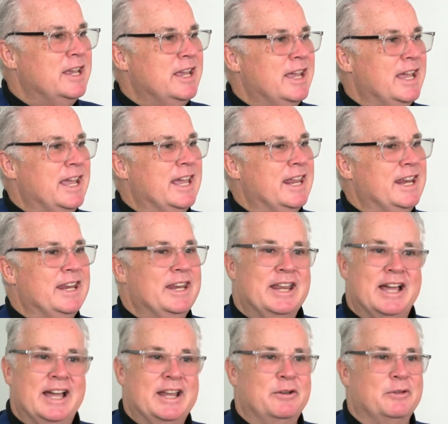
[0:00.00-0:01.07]
Yes. And
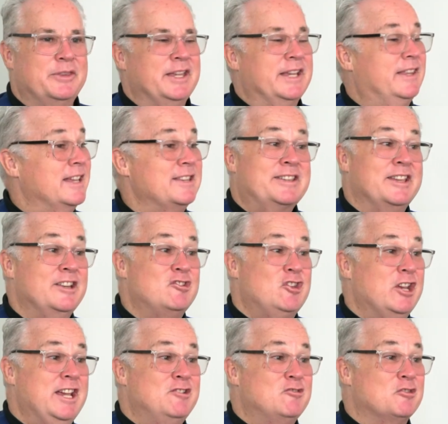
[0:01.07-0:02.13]
I don't think that's going to
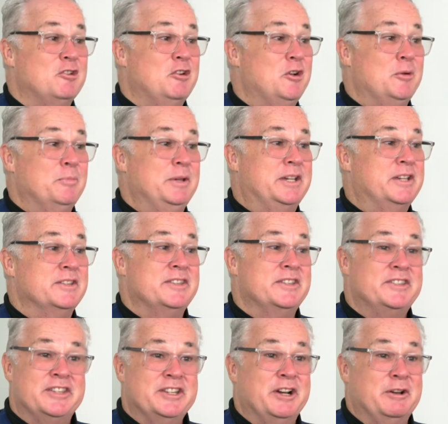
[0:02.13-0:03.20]
change at all because
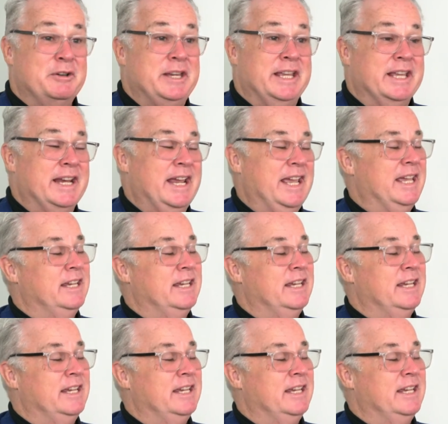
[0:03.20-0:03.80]
it's in our DNA.